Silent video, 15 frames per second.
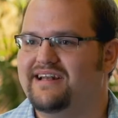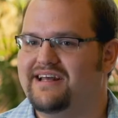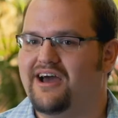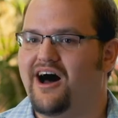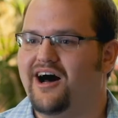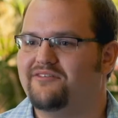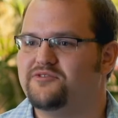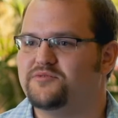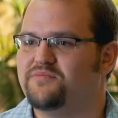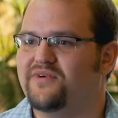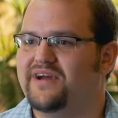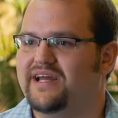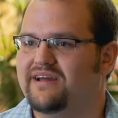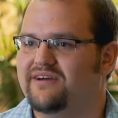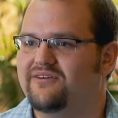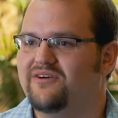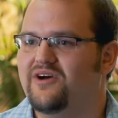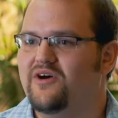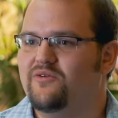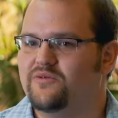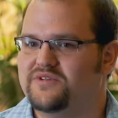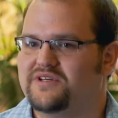any offspring
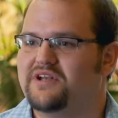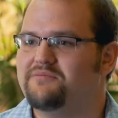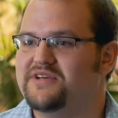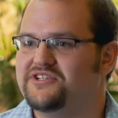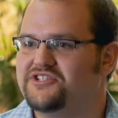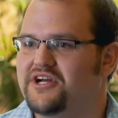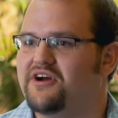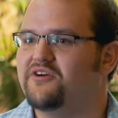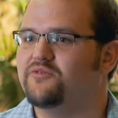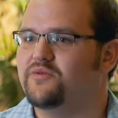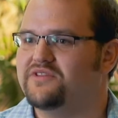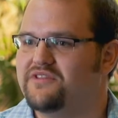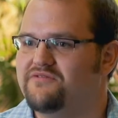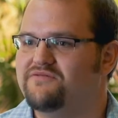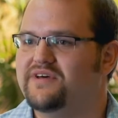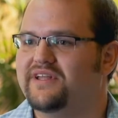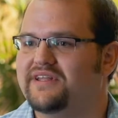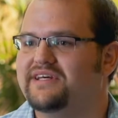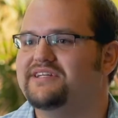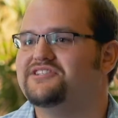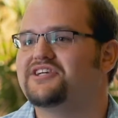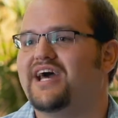was going to be shared with the village